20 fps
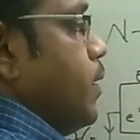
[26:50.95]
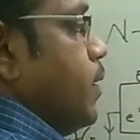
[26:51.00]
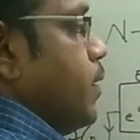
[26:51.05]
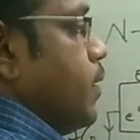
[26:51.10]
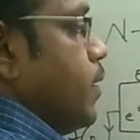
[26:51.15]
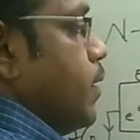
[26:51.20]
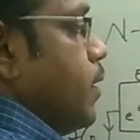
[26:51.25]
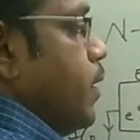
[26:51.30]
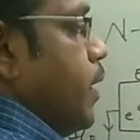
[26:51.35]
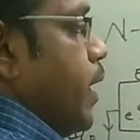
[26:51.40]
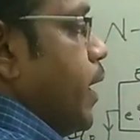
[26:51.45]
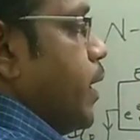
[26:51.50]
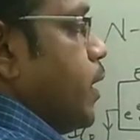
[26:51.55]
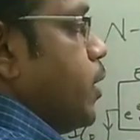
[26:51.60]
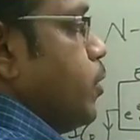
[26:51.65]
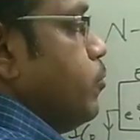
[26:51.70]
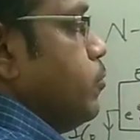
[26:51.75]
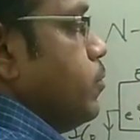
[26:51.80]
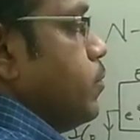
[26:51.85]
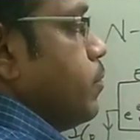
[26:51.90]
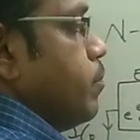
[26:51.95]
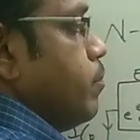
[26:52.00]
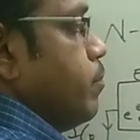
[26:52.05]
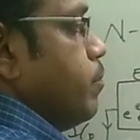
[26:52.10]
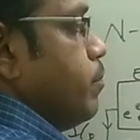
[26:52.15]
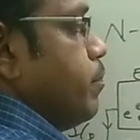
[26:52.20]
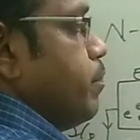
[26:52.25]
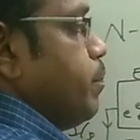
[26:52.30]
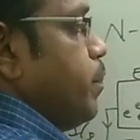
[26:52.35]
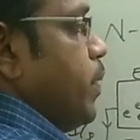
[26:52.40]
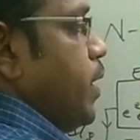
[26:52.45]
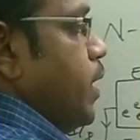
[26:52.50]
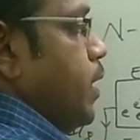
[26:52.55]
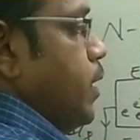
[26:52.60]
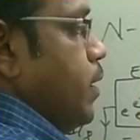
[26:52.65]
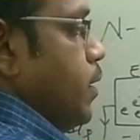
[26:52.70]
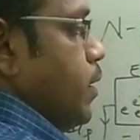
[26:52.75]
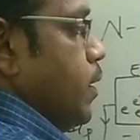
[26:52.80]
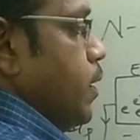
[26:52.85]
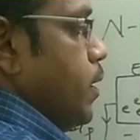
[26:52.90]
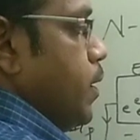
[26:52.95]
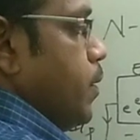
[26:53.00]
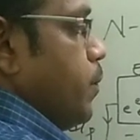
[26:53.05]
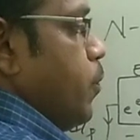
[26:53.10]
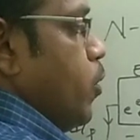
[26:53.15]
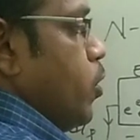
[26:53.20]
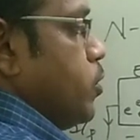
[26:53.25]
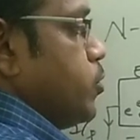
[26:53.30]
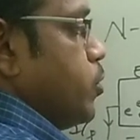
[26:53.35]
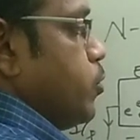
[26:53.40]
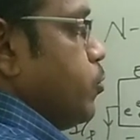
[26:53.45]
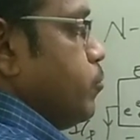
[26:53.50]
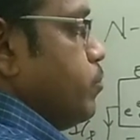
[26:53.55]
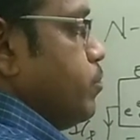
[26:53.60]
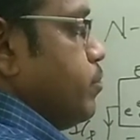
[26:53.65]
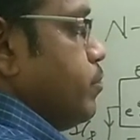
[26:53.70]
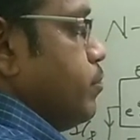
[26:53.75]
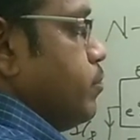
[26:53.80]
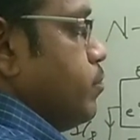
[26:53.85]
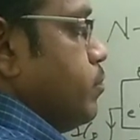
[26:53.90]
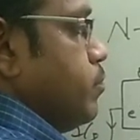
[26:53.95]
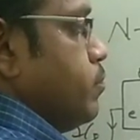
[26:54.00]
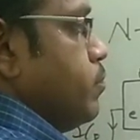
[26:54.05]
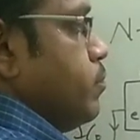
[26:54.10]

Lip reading: N negative, P positive,